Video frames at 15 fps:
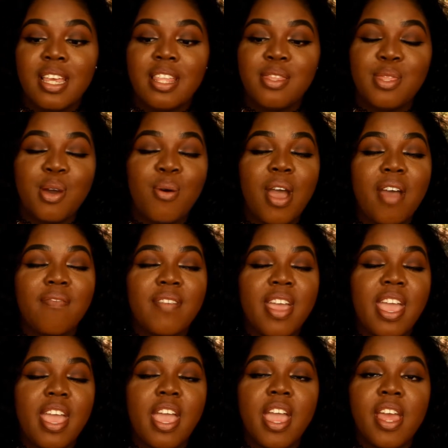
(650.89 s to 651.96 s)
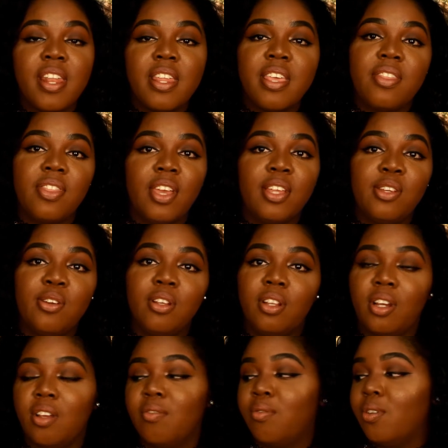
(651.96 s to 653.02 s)
They'll have anything you're
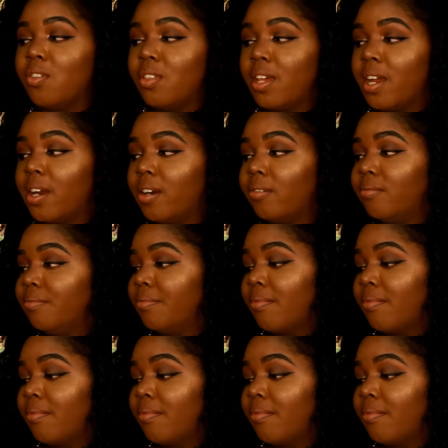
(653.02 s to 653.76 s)
looking for there.